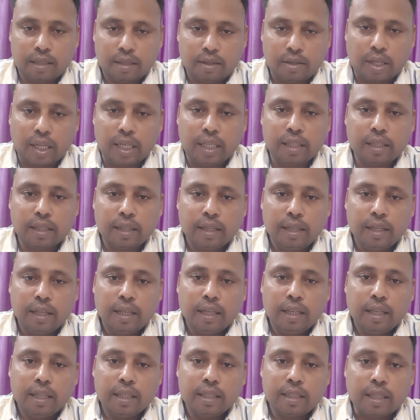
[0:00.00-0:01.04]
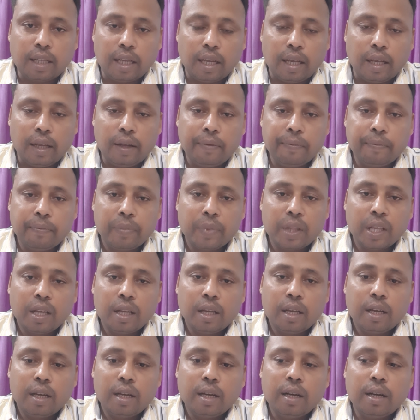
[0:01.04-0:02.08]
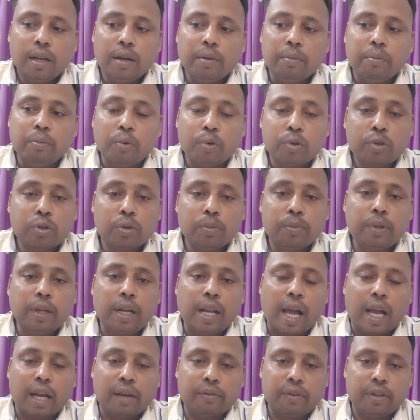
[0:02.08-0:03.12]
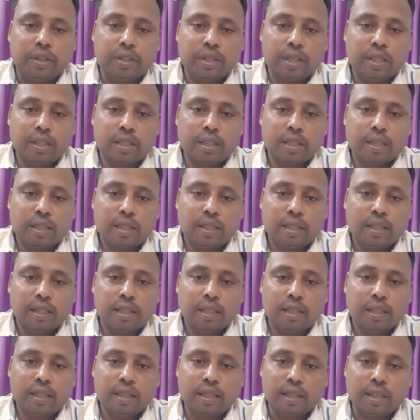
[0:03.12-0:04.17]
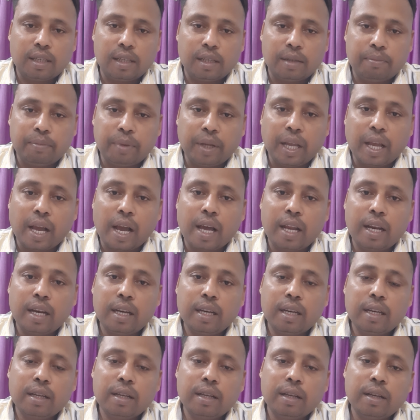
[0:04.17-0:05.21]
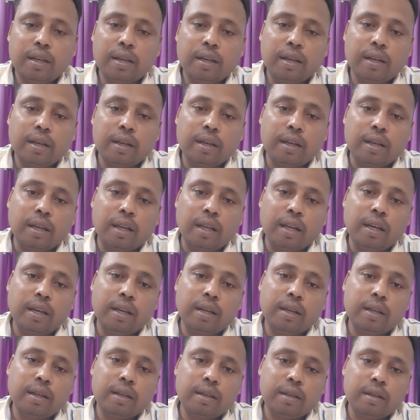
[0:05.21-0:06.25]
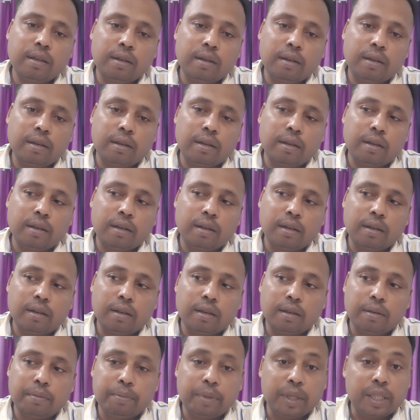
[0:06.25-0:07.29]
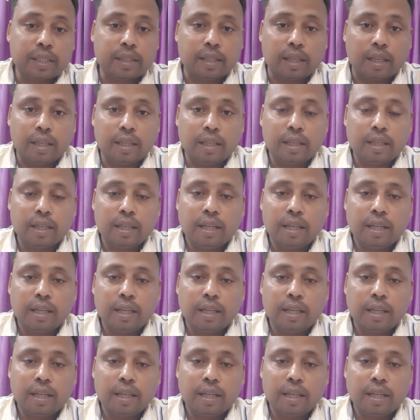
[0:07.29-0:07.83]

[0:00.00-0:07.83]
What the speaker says: Right? See, most of the languages began in BC,